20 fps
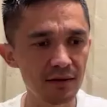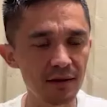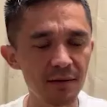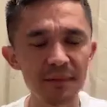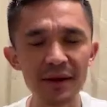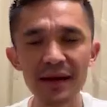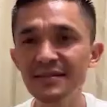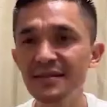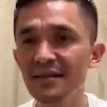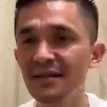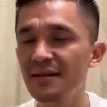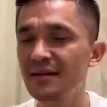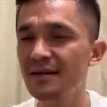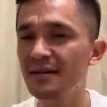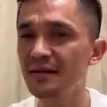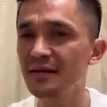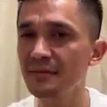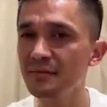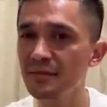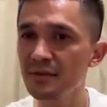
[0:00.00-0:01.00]
amazing
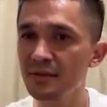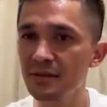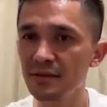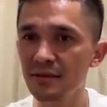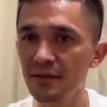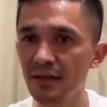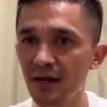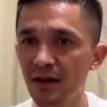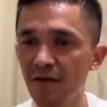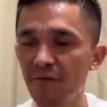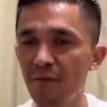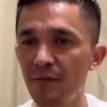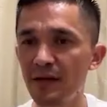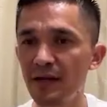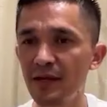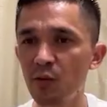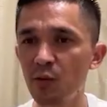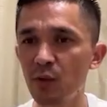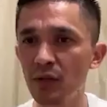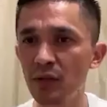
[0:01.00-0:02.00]
teams that I've
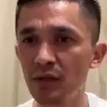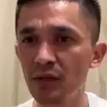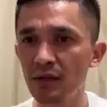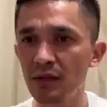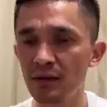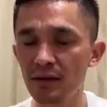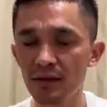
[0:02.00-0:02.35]
played with,